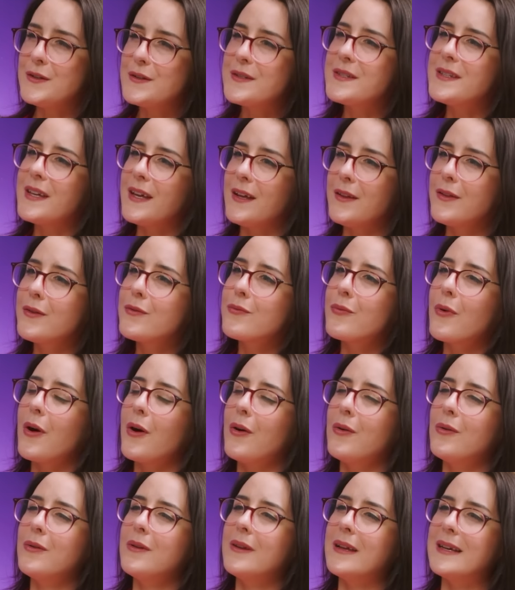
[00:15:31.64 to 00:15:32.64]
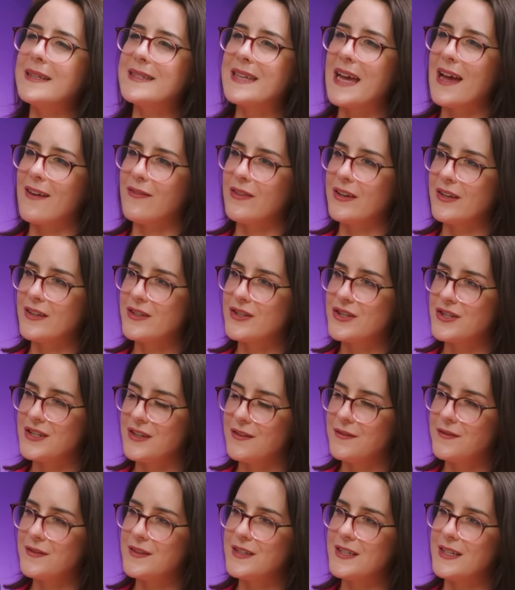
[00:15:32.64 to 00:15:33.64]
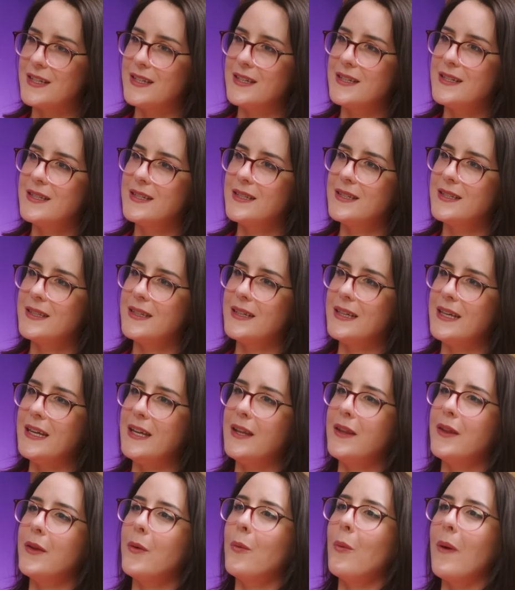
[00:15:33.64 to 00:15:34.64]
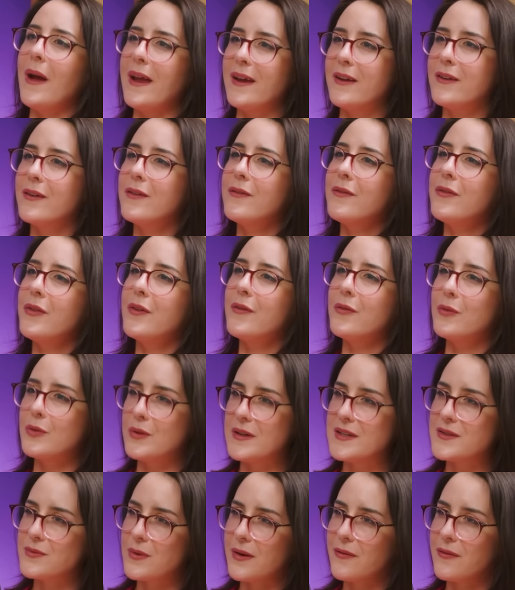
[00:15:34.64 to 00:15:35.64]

you see the role as having shifted in the wake of the Voice